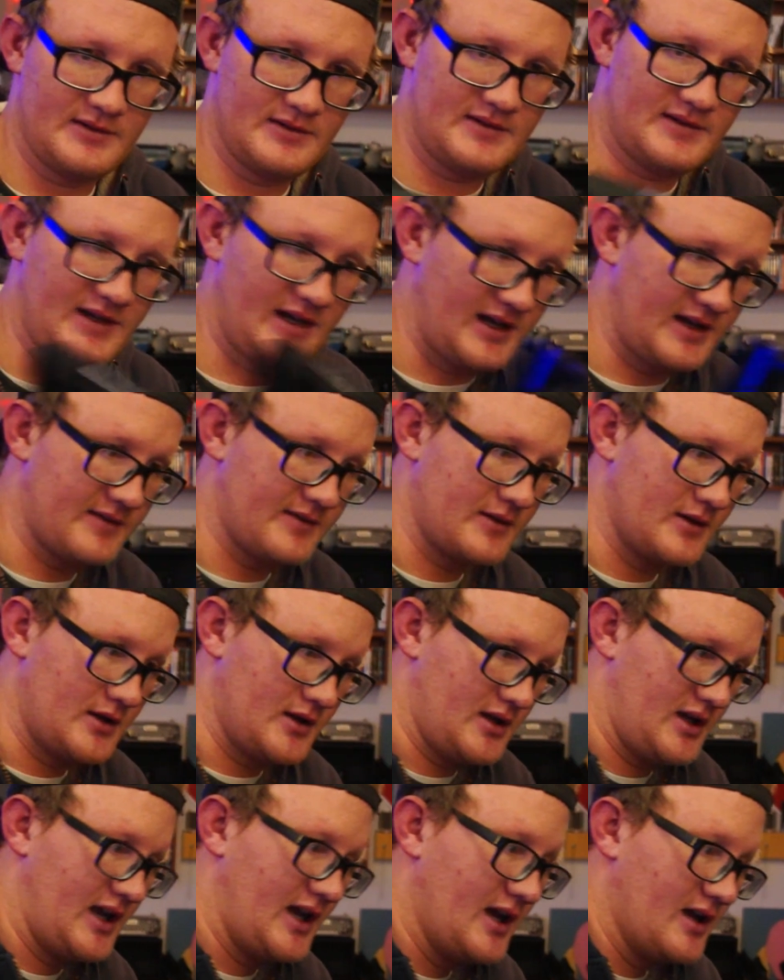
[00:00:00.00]
take
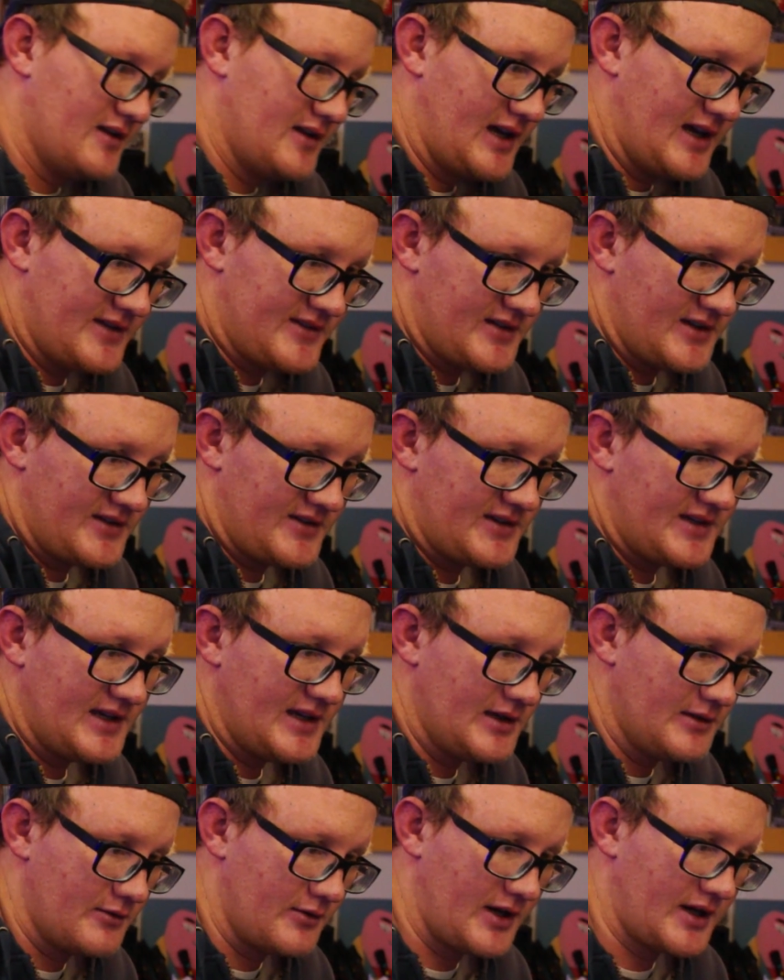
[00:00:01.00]
the
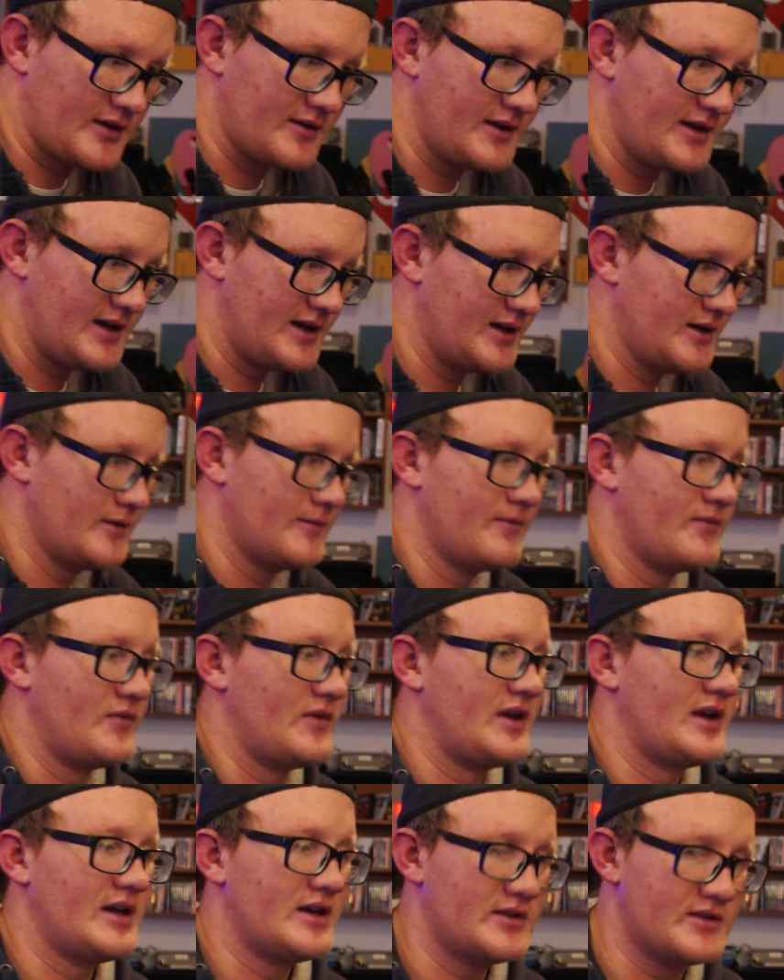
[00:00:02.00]
SSD directly out
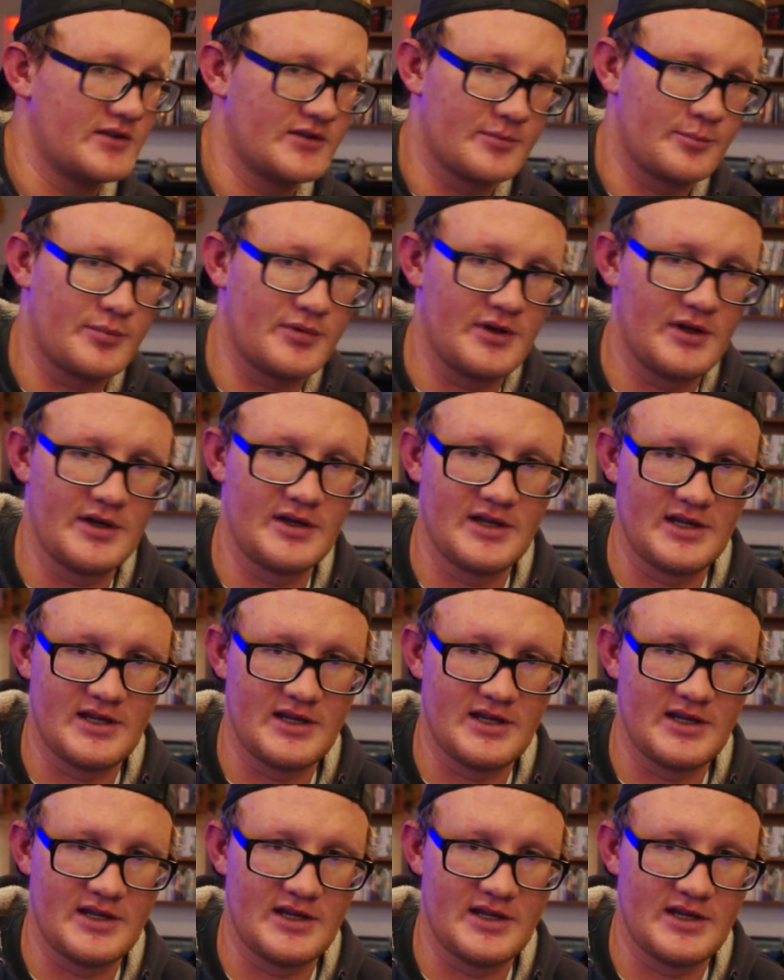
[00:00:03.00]
and just plug